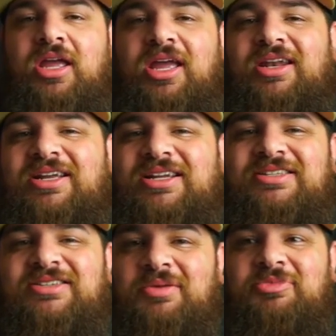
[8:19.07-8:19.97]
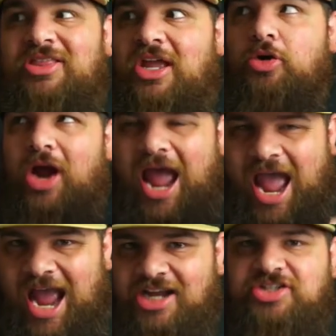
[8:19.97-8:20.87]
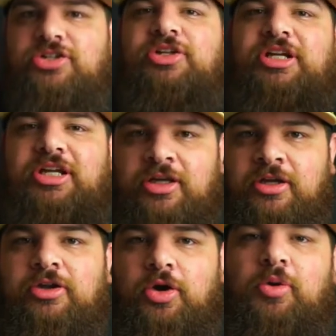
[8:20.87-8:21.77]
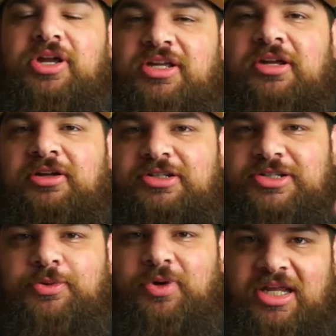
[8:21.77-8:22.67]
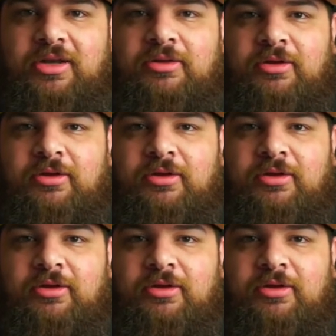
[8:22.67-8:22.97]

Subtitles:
And is it something that you're actually going to read?